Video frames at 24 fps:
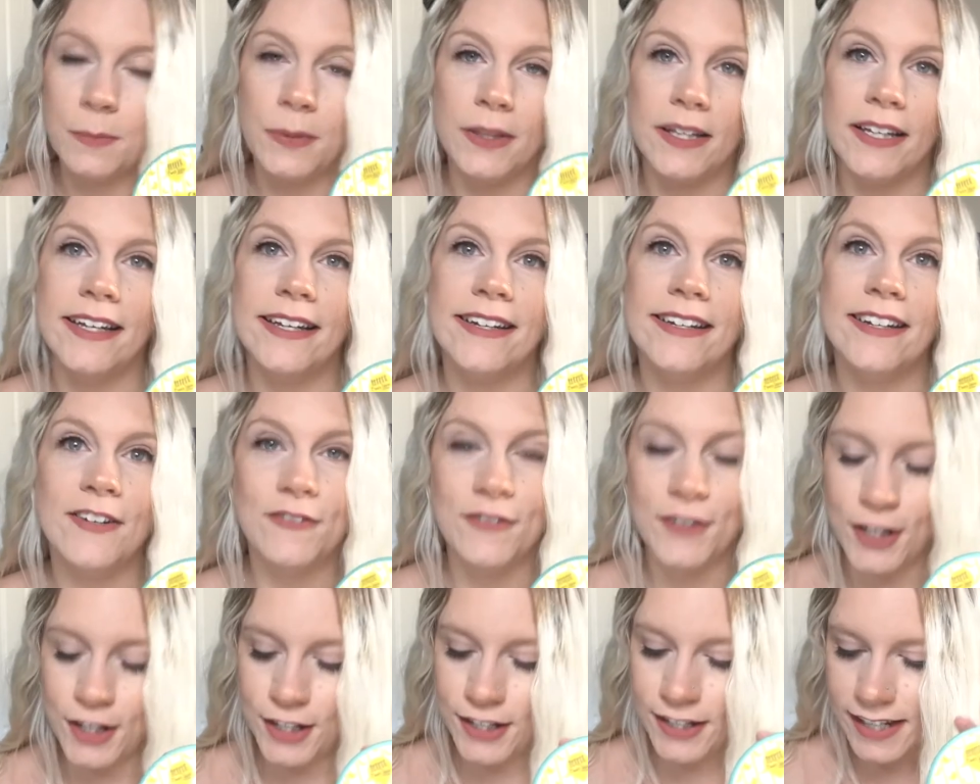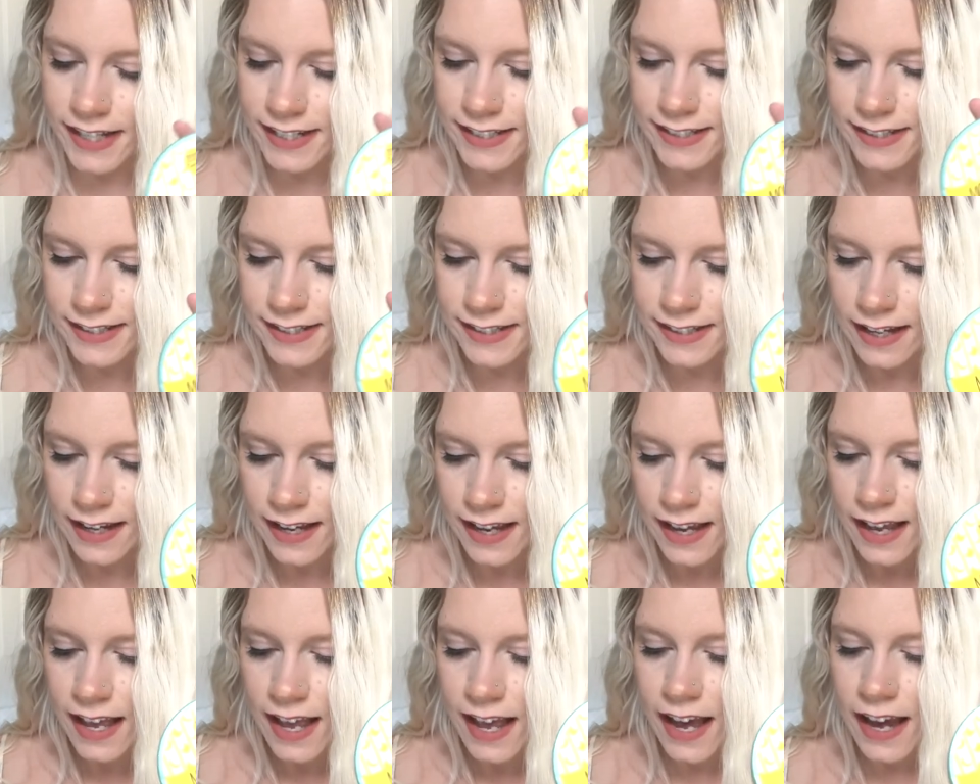blend of goodness.
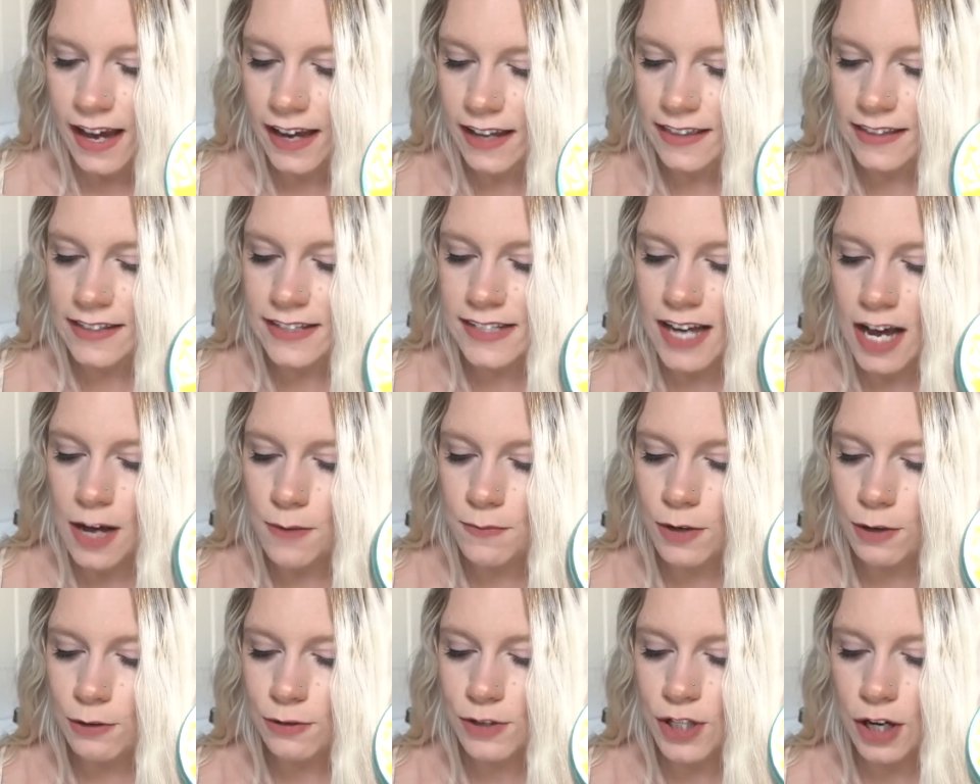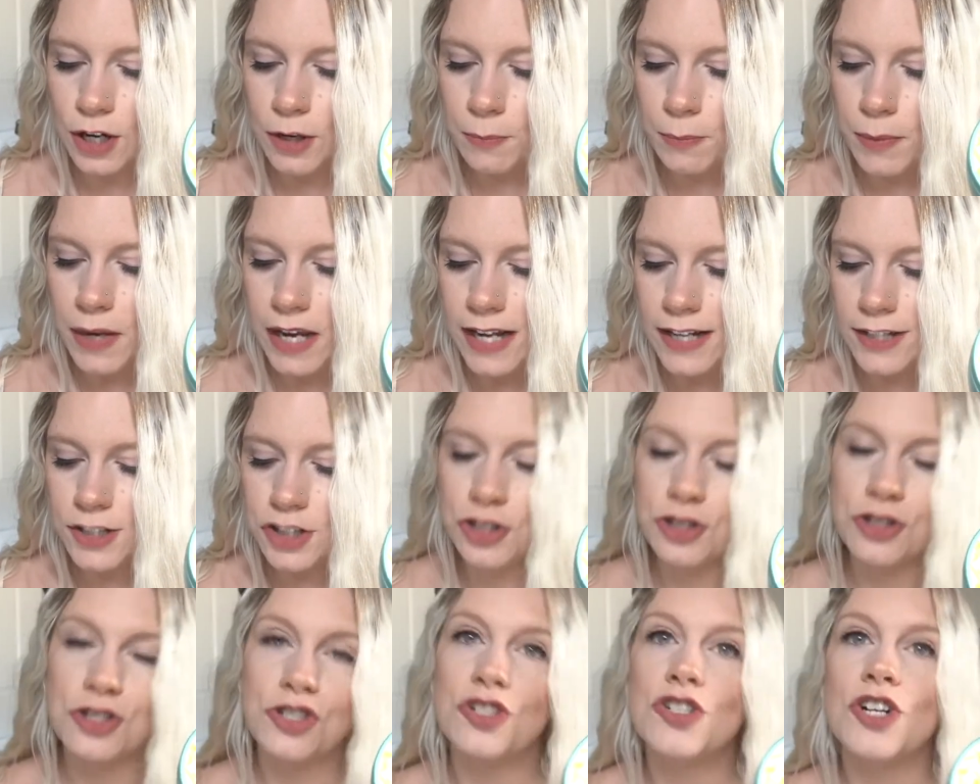The top notes are
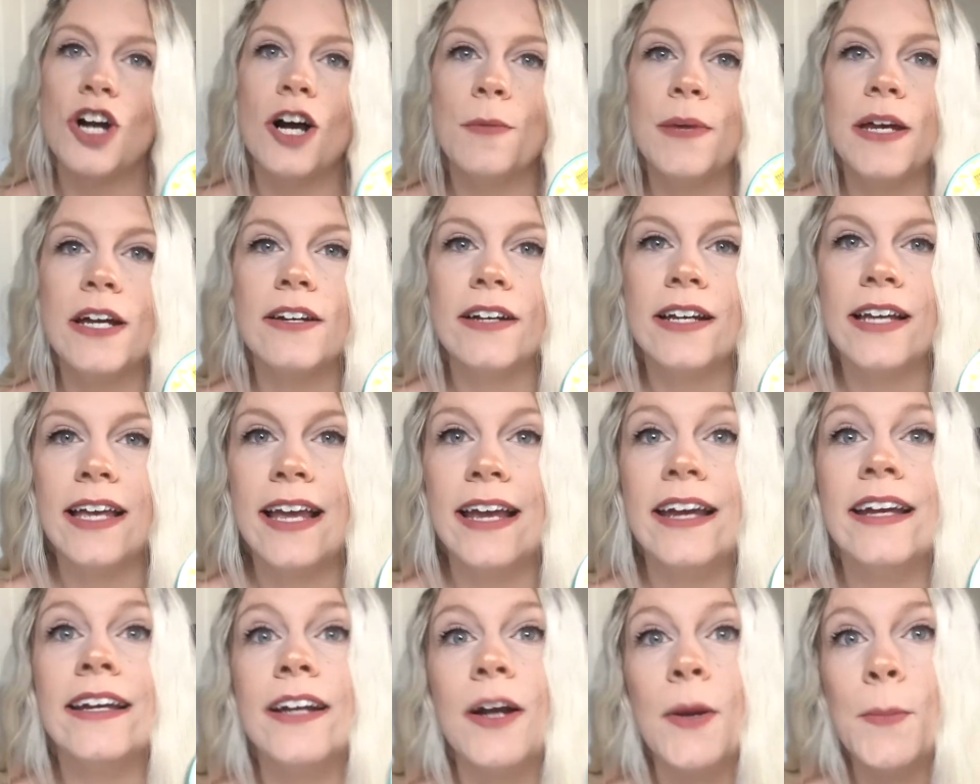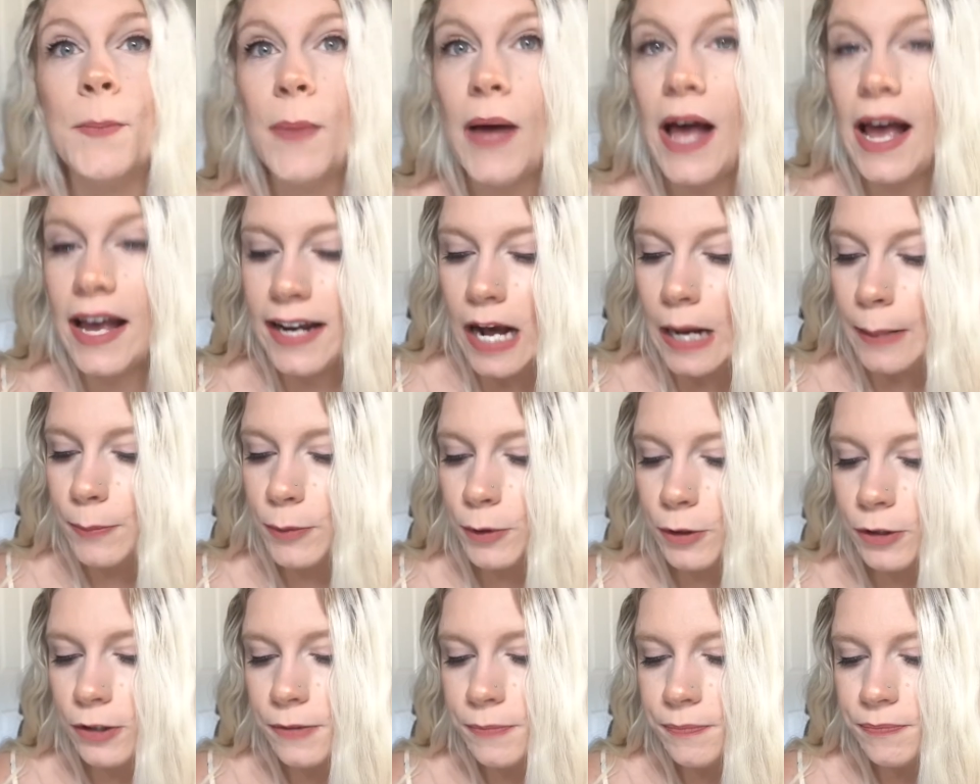peach, strawberry, and
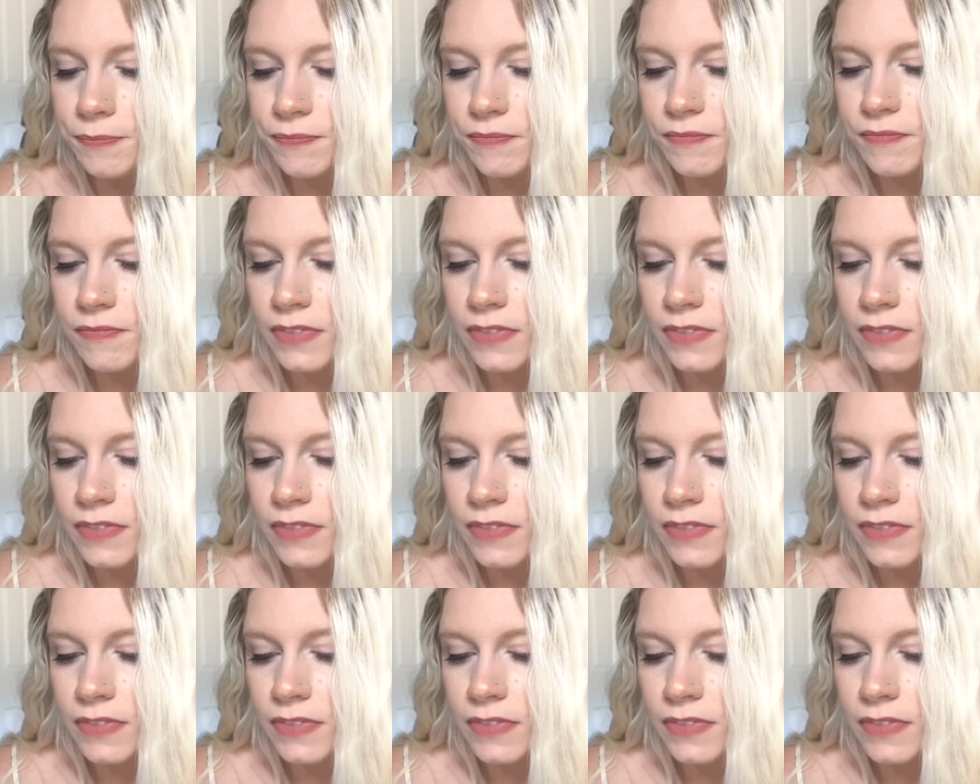pineapple.